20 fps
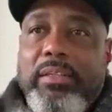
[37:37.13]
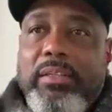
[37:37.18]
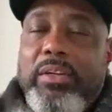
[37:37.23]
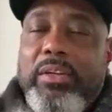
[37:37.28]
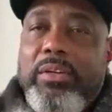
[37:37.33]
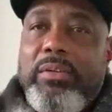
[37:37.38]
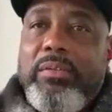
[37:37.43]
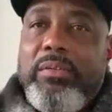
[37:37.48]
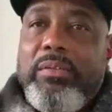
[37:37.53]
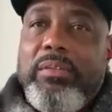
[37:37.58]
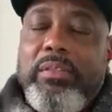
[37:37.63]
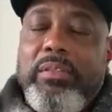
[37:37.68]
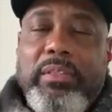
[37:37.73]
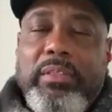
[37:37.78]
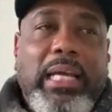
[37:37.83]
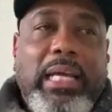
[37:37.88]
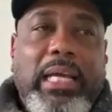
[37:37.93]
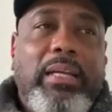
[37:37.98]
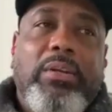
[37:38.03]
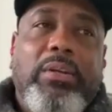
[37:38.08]
You know,
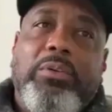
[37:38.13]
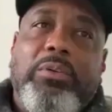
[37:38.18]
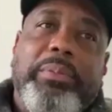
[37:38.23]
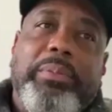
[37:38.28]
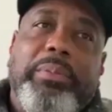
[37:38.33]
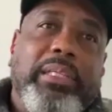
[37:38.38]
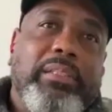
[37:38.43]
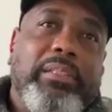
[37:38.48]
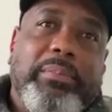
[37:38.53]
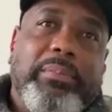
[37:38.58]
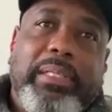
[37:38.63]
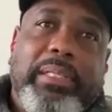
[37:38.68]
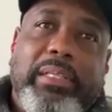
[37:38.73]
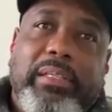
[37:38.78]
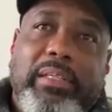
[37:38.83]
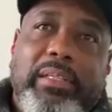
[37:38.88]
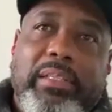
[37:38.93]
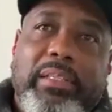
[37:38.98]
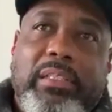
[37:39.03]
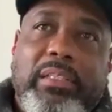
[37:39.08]
got to know the business,
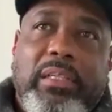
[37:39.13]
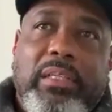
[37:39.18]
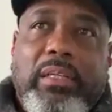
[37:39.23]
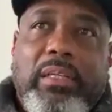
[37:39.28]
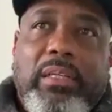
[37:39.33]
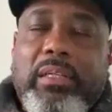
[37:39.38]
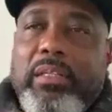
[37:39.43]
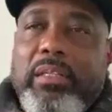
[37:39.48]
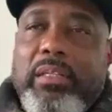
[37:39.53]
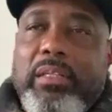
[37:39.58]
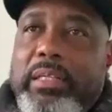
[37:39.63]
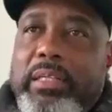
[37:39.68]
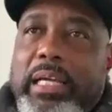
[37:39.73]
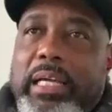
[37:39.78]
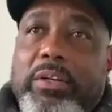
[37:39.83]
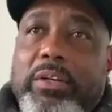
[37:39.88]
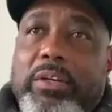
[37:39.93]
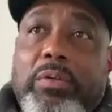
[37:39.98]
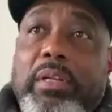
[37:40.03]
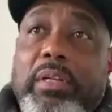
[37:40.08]
man. It's
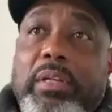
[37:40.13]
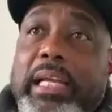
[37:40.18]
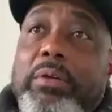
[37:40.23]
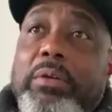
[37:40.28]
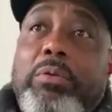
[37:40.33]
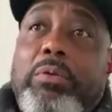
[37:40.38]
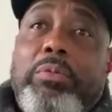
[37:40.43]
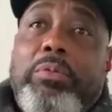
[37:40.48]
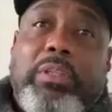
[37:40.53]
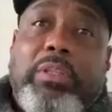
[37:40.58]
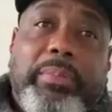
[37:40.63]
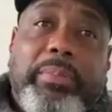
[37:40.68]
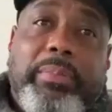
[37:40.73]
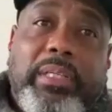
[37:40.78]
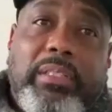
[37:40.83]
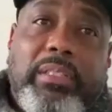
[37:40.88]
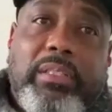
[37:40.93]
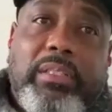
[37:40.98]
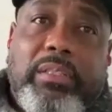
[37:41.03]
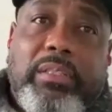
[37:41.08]
got to know the lingo with the
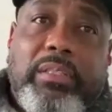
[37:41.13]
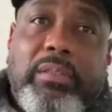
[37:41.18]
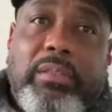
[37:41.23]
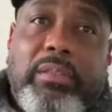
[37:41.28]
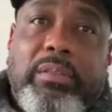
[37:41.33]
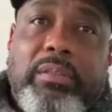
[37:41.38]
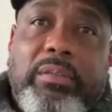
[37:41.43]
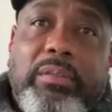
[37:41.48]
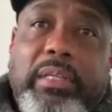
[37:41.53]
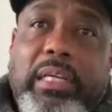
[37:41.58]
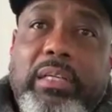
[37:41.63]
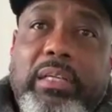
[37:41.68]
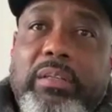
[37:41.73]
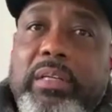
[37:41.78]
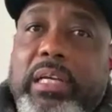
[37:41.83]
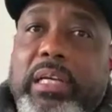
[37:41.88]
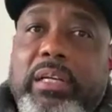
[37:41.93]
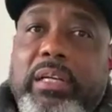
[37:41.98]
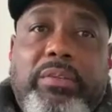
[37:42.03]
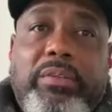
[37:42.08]
business. You got you
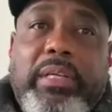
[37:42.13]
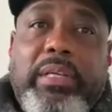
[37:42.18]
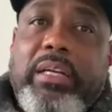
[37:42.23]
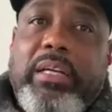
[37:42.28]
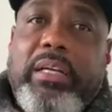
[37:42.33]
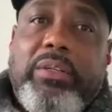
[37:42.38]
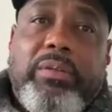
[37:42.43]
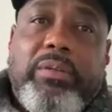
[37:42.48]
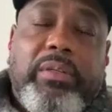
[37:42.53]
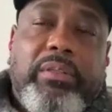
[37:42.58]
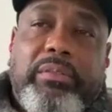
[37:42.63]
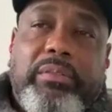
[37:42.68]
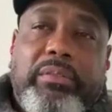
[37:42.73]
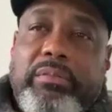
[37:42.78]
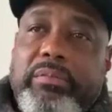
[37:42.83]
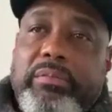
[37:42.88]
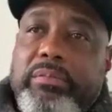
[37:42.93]
got you got to do it.